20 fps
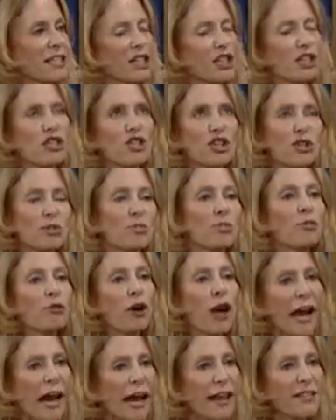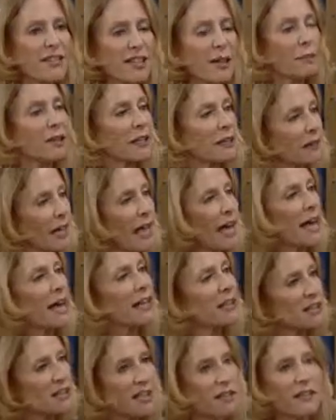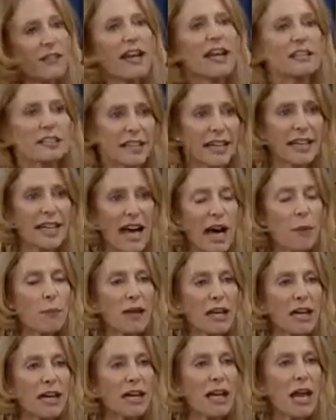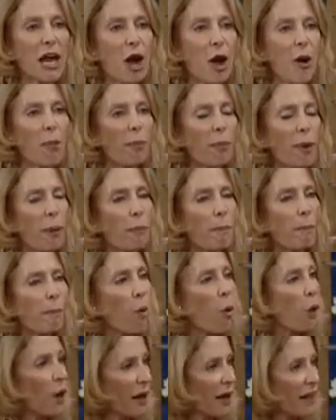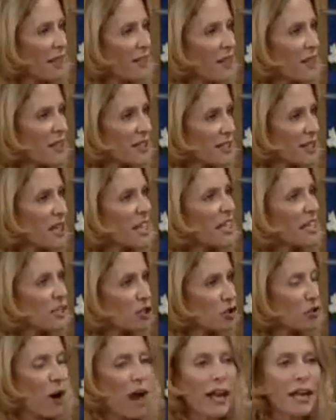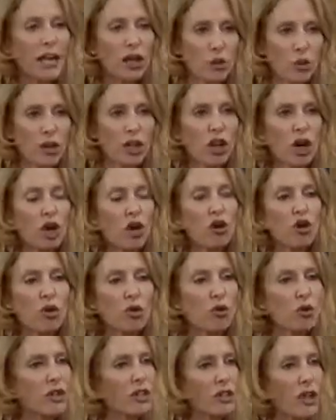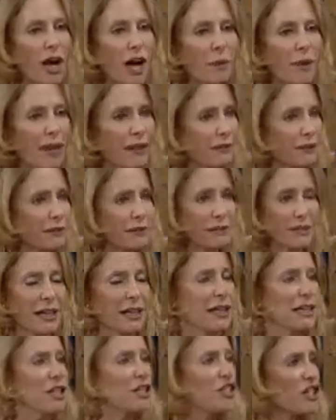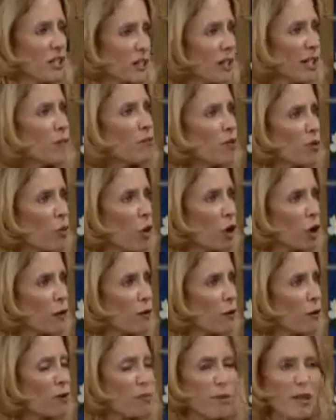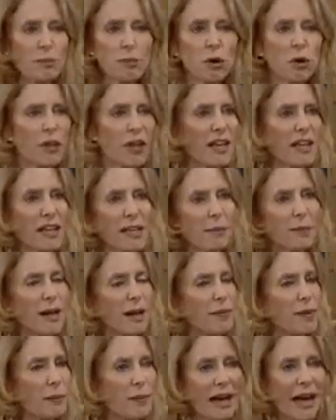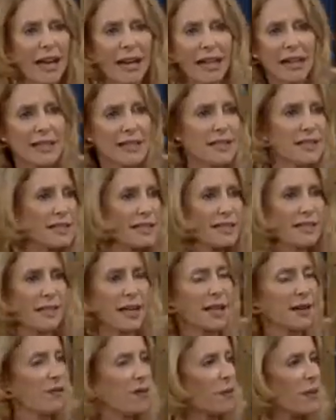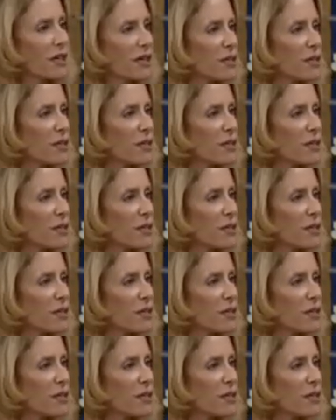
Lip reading: and you just pray something lands and that they come in. But boy, this is tracking. We know who the top, and you just keep rewarding those people. They keep coming back. Everybody's